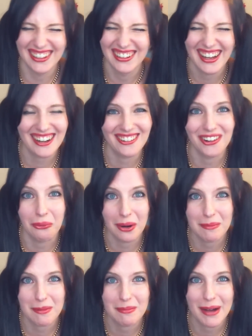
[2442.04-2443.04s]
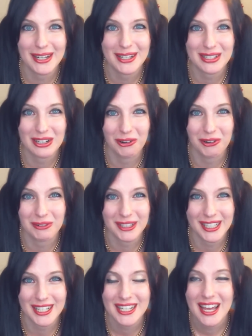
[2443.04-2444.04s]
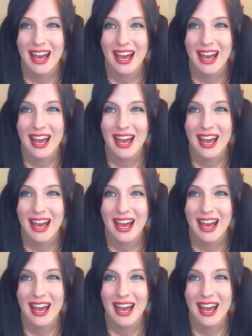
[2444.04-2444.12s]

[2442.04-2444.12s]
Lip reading: I don't know where my mind is going with this.